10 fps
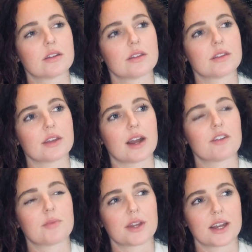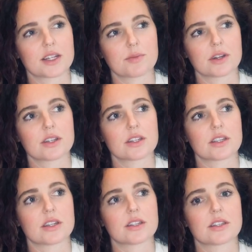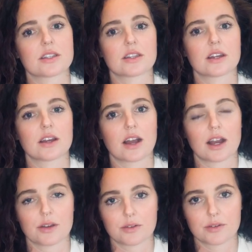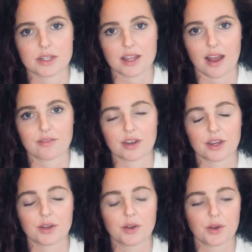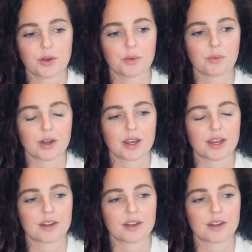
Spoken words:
the out-of-body experiences that I was having were in a